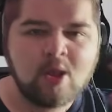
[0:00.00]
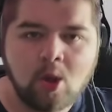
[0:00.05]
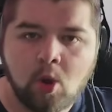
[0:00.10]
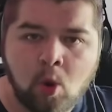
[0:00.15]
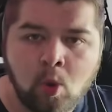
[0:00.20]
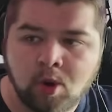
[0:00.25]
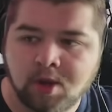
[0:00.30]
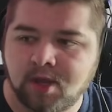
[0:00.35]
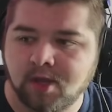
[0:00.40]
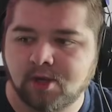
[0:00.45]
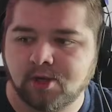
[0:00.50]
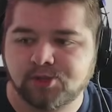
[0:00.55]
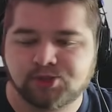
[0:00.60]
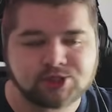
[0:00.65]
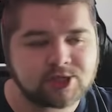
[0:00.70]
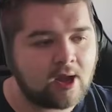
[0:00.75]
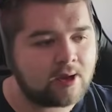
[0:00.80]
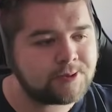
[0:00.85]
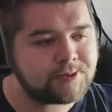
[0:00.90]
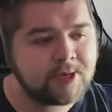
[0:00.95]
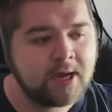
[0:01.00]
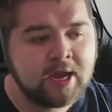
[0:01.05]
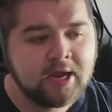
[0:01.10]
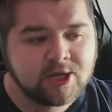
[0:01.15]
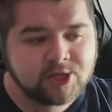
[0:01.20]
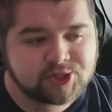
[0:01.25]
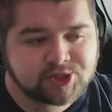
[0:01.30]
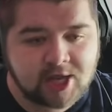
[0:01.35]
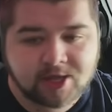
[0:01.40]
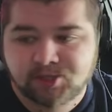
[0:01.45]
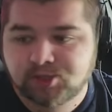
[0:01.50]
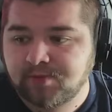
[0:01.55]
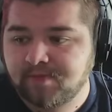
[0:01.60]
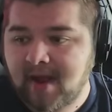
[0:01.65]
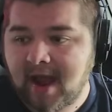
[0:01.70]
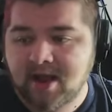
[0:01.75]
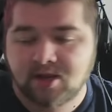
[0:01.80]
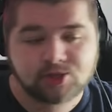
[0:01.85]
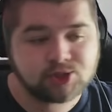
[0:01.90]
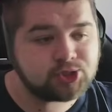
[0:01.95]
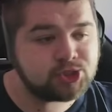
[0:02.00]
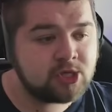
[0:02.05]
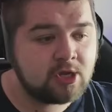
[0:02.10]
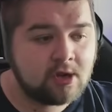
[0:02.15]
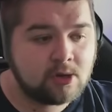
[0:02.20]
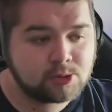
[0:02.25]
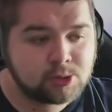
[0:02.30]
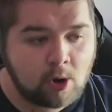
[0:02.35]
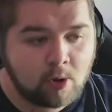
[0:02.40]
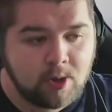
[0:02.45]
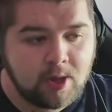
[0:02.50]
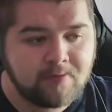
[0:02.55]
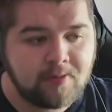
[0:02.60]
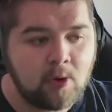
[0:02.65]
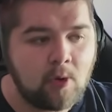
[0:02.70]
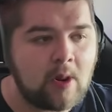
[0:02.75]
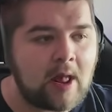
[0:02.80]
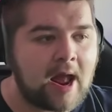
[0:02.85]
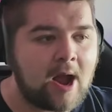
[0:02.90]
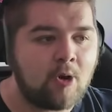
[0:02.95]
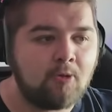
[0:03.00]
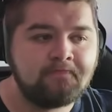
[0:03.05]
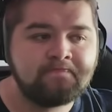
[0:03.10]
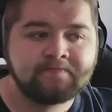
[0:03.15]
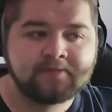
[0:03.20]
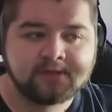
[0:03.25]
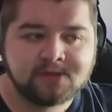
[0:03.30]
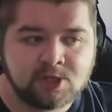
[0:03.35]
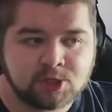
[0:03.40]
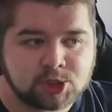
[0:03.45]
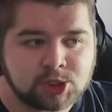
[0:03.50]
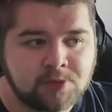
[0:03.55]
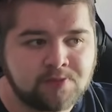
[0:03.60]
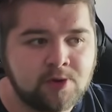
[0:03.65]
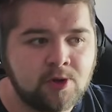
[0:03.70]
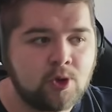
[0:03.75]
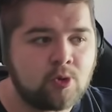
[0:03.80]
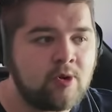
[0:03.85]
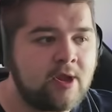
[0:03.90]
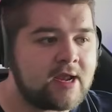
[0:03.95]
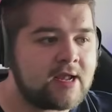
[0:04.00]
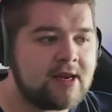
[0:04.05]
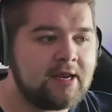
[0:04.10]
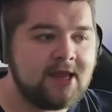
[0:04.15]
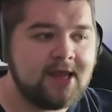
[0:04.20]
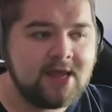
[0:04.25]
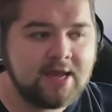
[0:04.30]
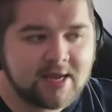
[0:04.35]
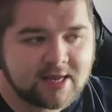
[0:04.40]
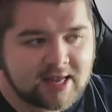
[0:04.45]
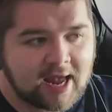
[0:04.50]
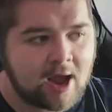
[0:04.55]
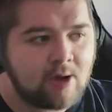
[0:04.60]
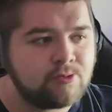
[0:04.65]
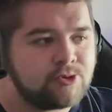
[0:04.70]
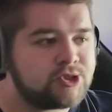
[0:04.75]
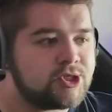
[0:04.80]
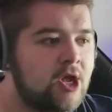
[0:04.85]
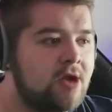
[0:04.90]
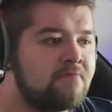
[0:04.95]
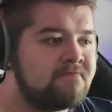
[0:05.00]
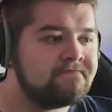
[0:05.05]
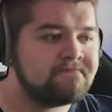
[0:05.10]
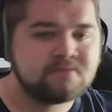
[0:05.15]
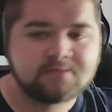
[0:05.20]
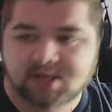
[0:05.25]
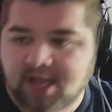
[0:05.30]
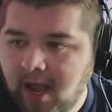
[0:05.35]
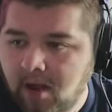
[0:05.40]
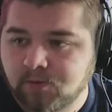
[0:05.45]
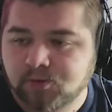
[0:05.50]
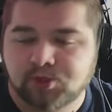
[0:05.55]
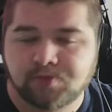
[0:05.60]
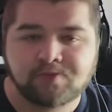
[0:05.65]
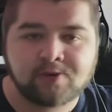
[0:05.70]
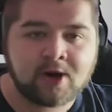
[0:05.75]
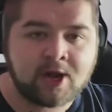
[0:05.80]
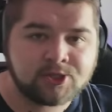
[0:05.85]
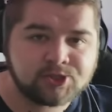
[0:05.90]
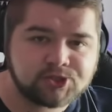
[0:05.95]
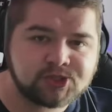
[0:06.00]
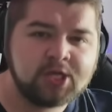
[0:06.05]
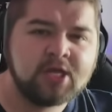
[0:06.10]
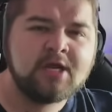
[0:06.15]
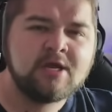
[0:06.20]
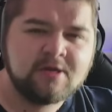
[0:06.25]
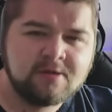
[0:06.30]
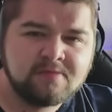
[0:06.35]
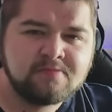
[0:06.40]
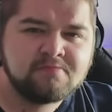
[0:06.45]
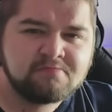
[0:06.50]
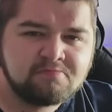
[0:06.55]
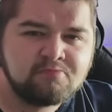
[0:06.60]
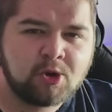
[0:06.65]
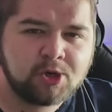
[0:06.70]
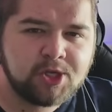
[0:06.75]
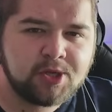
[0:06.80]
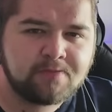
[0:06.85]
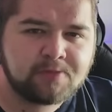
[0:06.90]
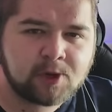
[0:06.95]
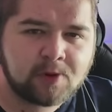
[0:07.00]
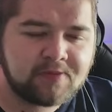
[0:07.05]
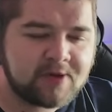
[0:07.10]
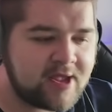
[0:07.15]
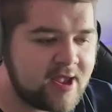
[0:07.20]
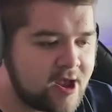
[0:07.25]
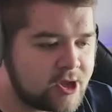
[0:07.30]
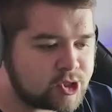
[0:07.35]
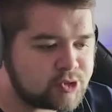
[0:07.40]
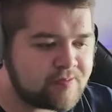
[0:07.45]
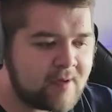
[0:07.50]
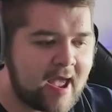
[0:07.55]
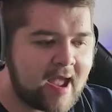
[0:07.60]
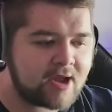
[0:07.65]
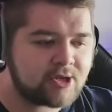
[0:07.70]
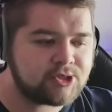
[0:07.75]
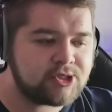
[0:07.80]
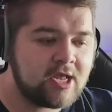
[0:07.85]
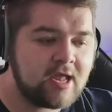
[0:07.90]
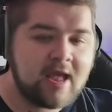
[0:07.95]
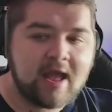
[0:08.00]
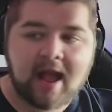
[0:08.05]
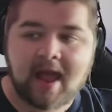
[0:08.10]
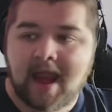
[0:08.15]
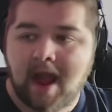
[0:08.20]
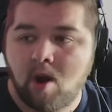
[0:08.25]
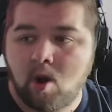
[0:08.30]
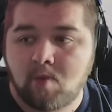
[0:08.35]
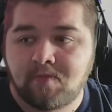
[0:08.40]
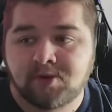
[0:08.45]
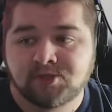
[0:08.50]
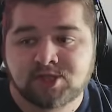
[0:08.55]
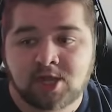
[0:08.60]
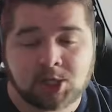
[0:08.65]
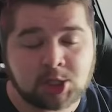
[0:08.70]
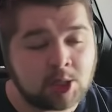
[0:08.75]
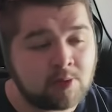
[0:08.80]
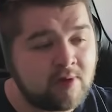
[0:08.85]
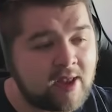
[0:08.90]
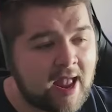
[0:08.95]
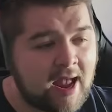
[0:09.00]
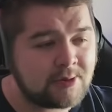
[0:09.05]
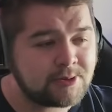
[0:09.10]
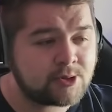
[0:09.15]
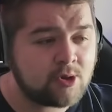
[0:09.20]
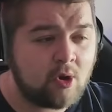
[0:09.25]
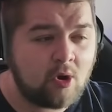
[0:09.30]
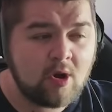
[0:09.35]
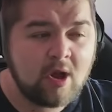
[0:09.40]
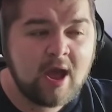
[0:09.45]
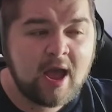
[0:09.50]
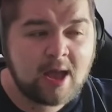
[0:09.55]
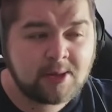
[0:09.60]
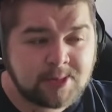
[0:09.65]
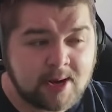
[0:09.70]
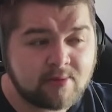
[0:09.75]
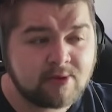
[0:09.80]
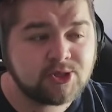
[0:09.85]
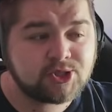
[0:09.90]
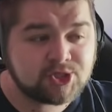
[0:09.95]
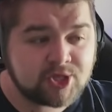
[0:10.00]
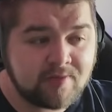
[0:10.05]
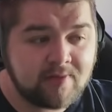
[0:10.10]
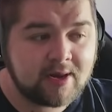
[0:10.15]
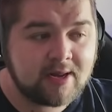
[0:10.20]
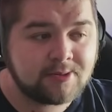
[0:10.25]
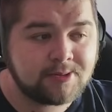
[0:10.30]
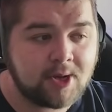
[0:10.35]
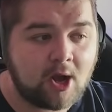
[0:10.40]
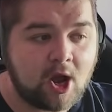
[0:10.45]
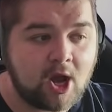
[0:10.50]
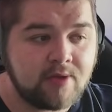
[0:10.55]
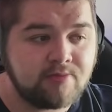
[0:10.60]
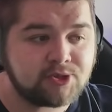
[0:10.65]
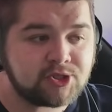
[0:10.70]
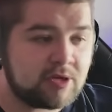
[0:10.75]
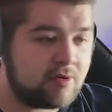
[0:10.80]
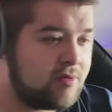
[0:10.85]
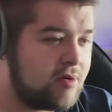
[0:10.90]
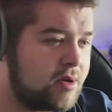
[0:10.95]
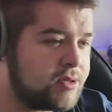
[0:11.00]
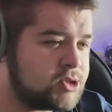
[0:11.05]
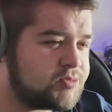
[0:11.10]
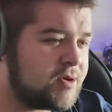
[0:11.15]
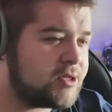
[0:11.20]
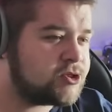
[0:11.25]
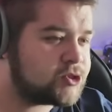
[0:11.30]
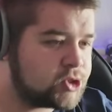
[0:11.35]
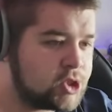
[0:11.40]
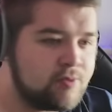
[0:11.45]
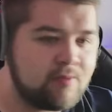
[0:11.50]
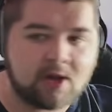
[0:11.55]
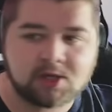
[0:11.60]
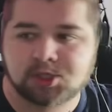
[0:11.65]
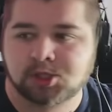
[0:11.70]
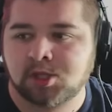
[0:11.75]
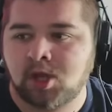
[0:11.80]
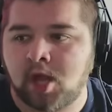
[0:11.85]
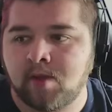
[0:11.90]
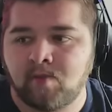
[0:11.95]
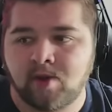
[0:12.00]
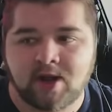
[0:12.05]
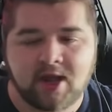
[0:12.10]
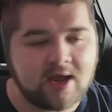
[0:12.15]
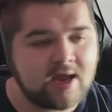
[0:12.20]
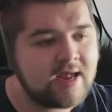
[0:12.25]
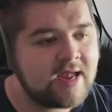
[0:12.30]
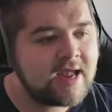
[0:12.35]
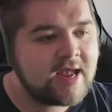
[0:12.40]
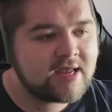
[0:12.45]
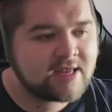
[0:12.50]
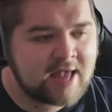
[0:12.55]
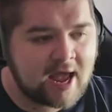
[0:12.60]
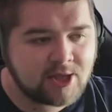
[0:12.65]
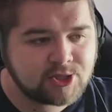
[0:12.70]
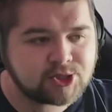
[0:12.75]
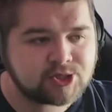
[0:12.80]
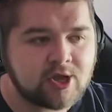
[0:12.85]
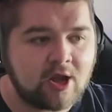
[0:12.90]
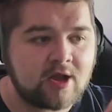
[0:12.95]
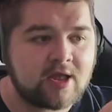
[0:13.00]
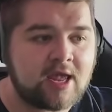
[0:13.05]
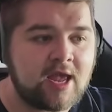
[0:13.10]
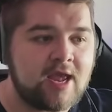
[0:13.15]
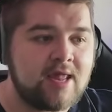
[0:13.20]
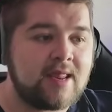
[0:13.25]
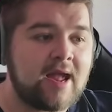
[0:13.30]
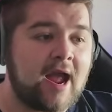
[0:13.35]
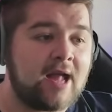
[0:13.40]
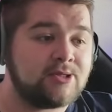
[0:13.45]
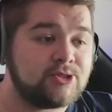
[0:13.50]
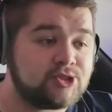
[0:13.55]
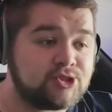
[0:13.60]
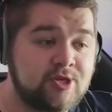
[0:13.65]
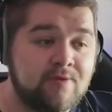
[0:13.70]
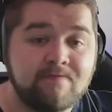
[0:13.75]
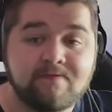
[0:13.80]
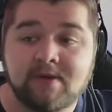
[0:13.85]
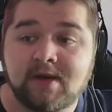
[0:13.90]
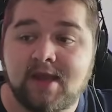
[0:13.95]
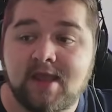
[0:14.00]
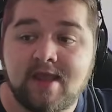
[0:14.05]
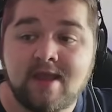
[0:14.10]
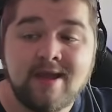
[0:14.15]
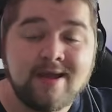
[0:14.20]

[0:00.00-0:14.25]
all of the good stuff. Centre-backs, roll the ball out, distribute quickly, counter press, what you'd probably expect. And out of possession, we have got a very similar vibe, so we won't spend too much time on it. Get stuck in and simply